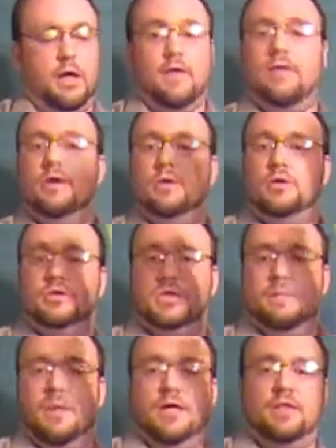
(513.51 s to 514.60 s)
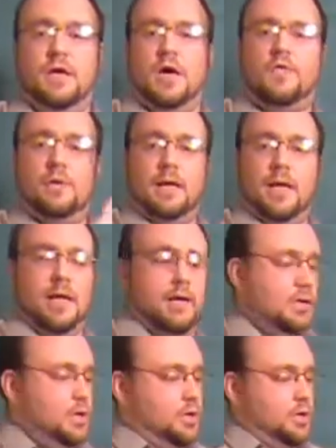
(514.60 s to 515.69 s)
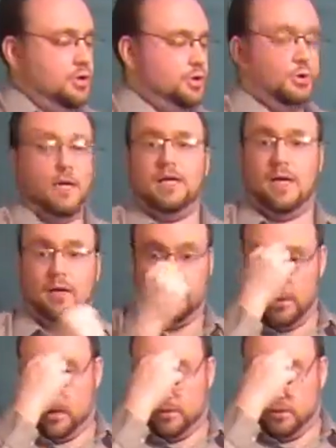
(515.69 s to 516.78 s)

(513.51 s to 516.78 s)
And then you're just going to make the other leg straight down the other